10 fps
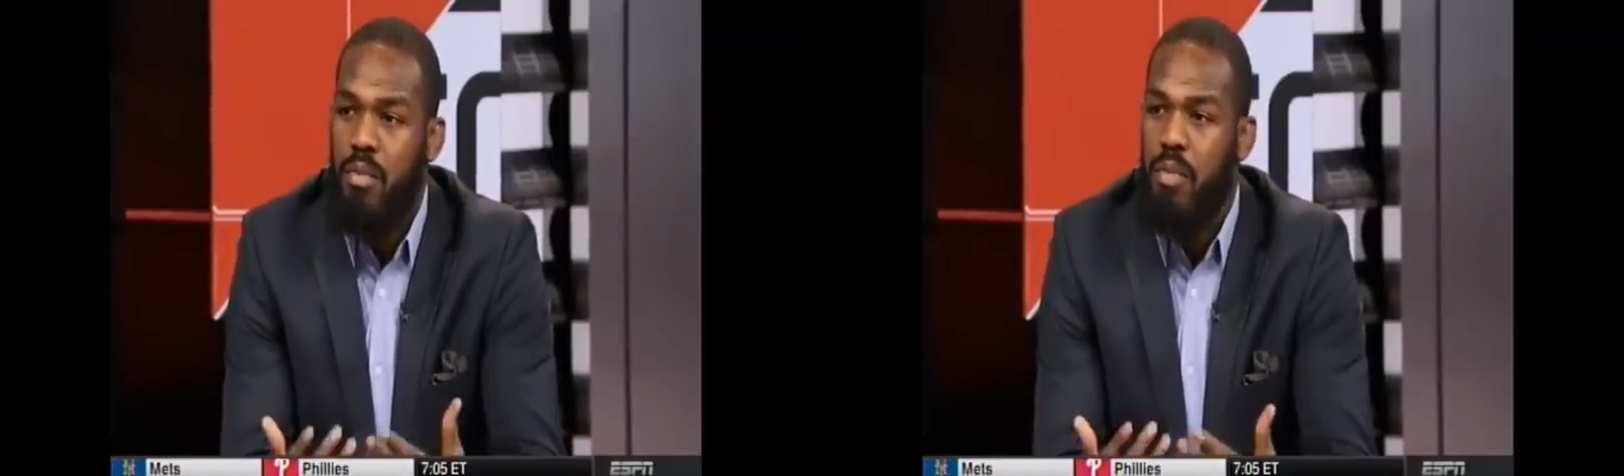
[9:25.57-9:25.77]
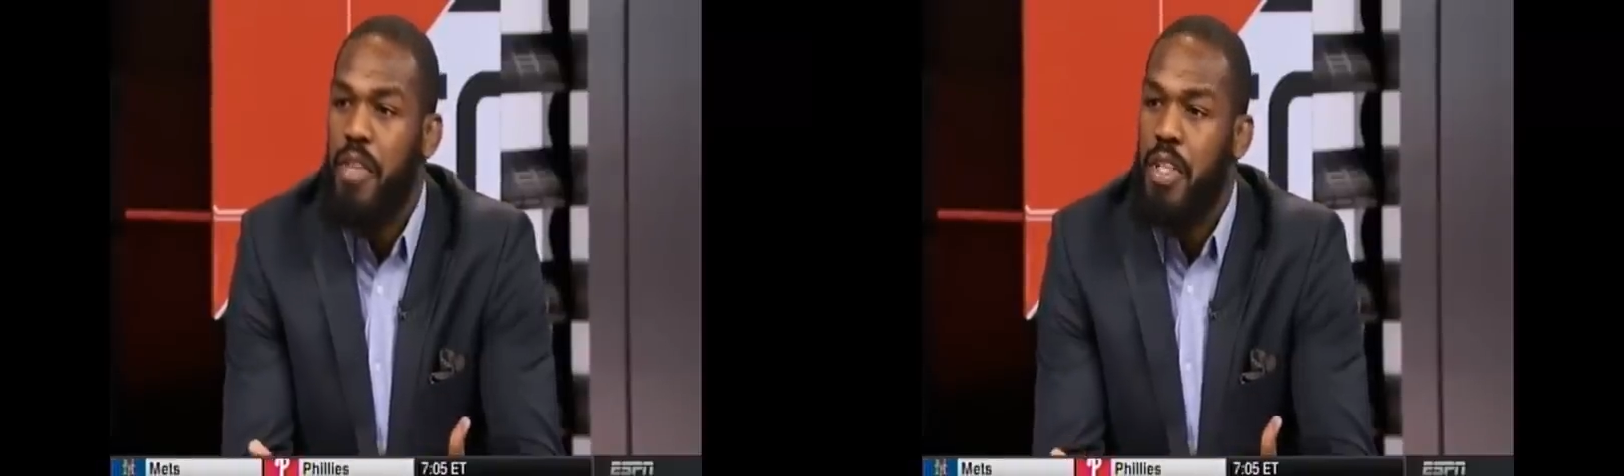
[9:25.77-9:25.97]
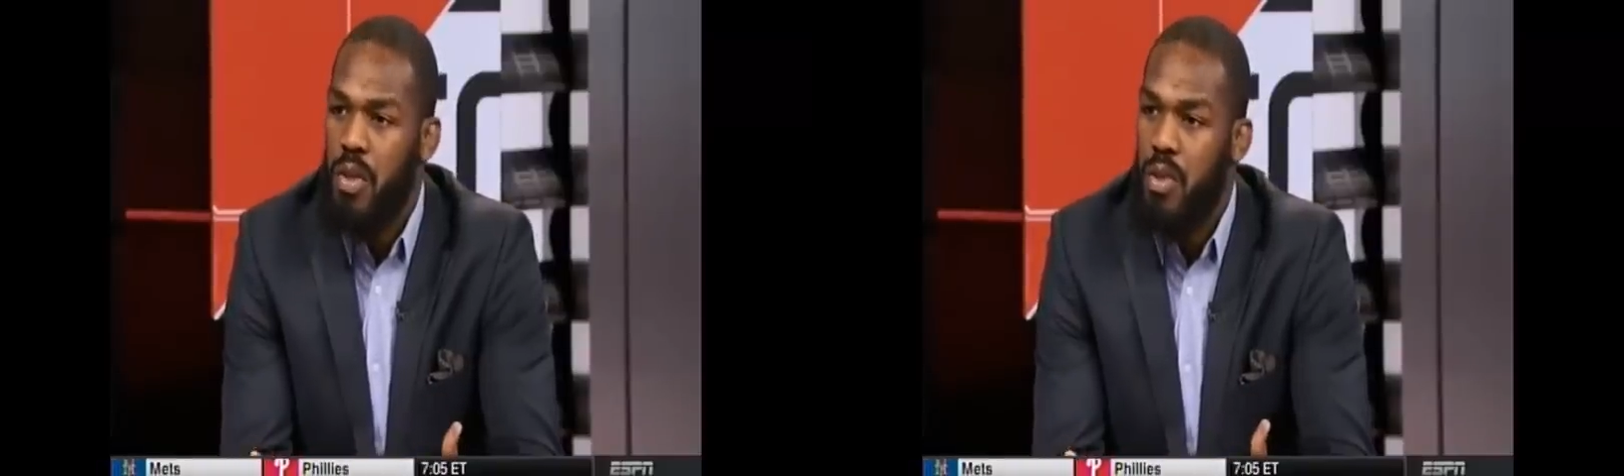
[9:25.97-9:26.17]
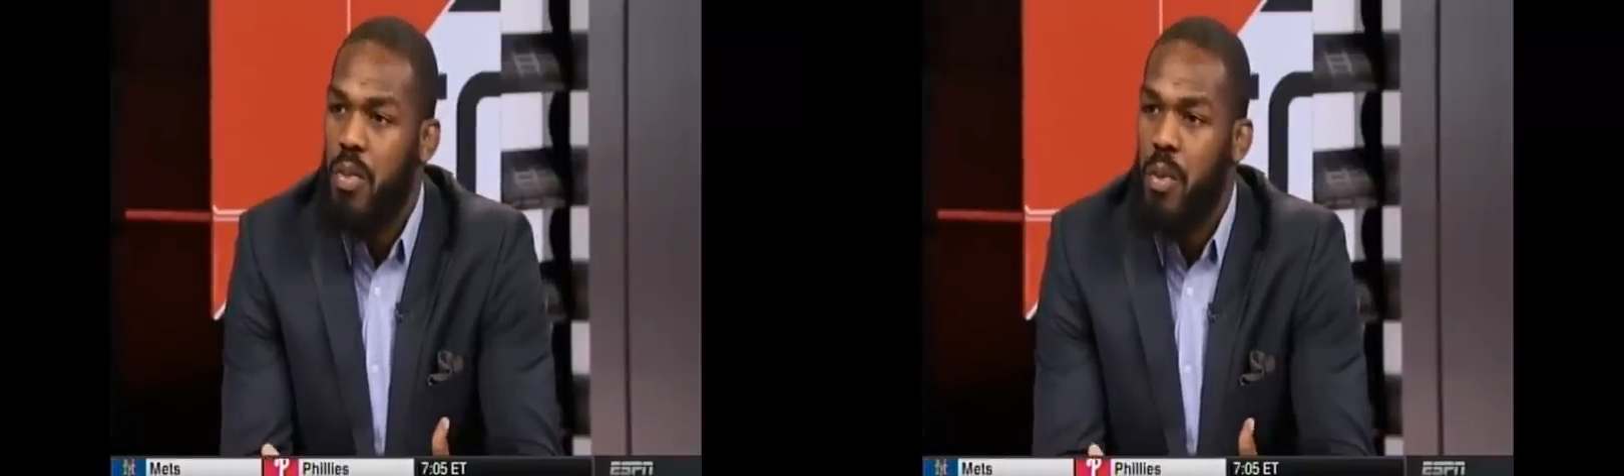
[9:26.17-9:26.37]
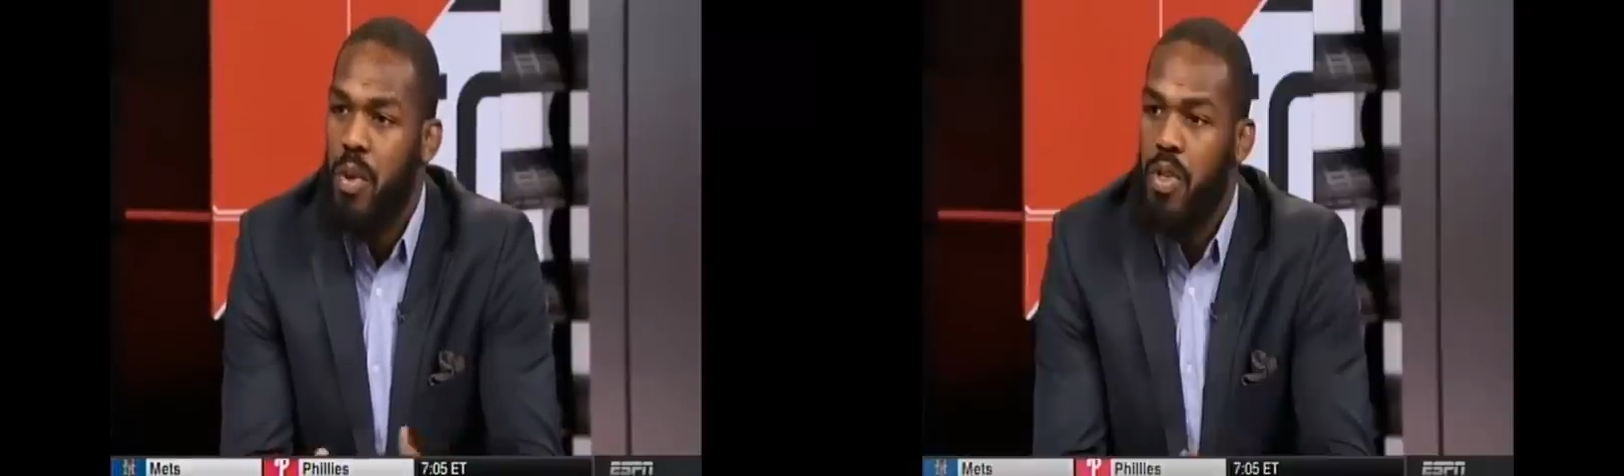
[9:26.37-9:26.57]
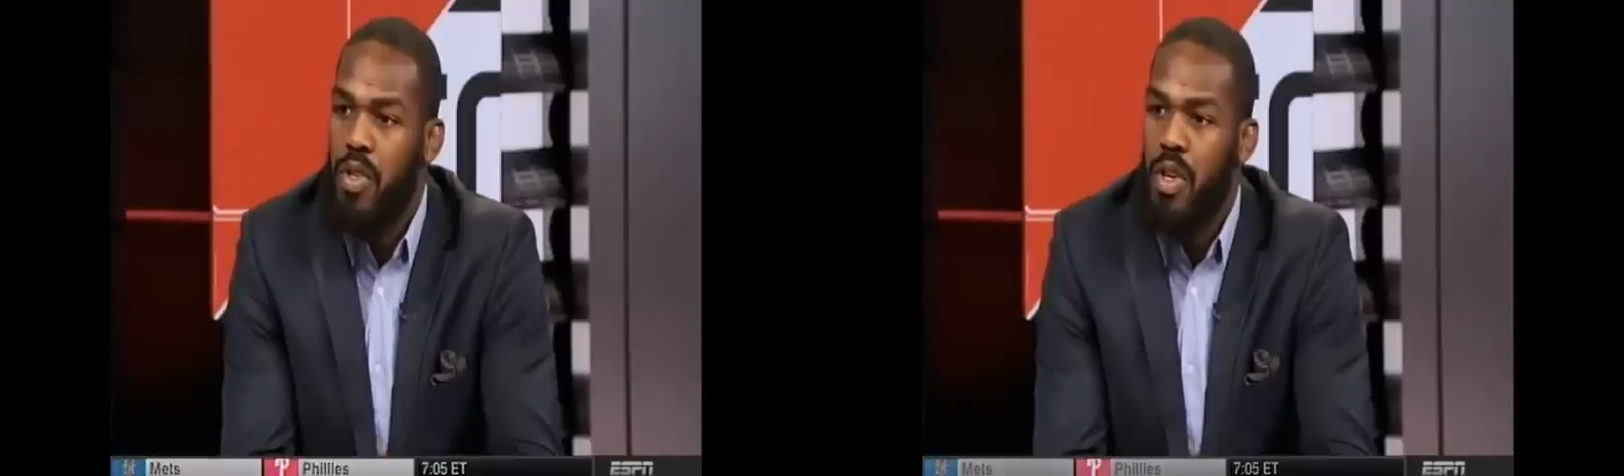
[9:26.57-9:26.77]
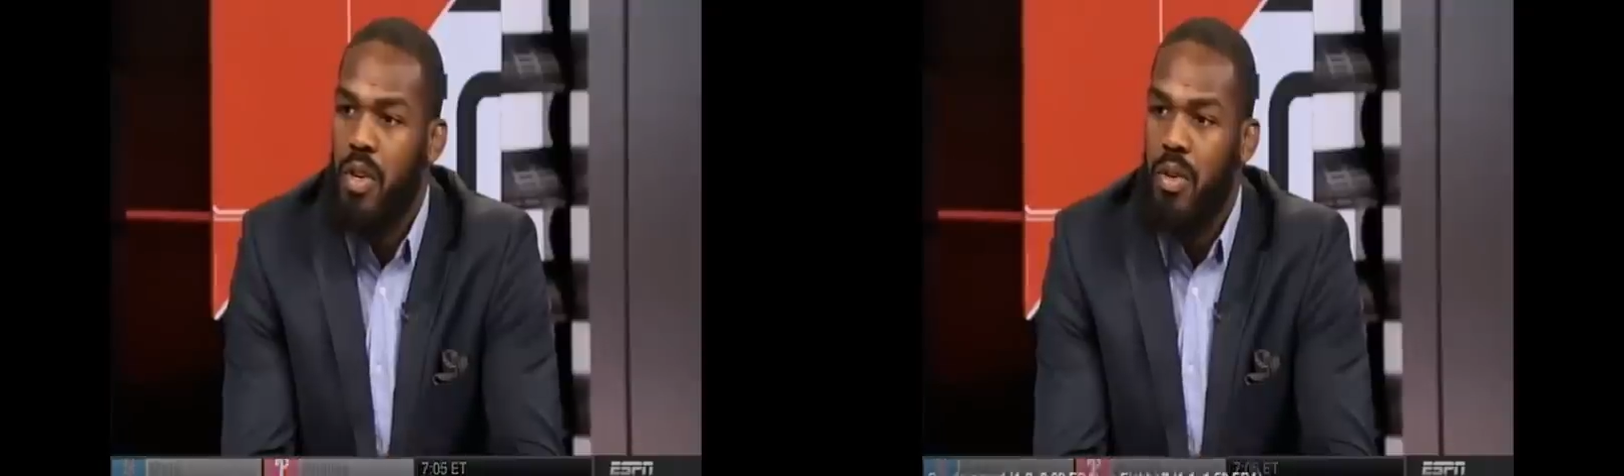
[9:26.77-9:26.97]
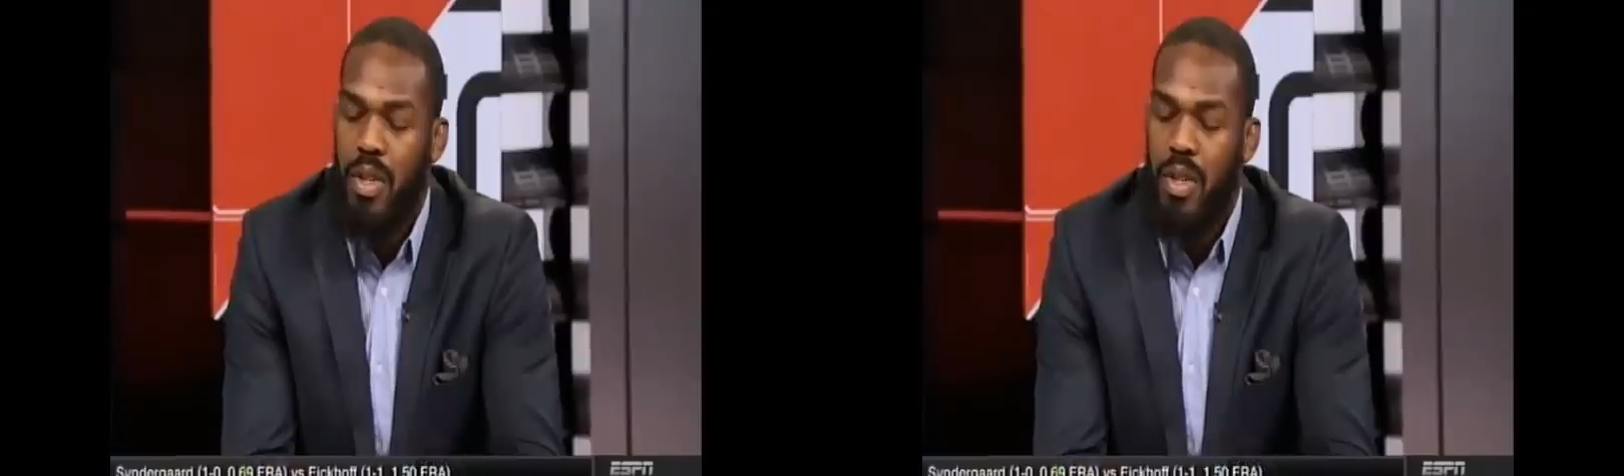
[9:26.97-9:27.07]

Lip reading: physical sports. You know,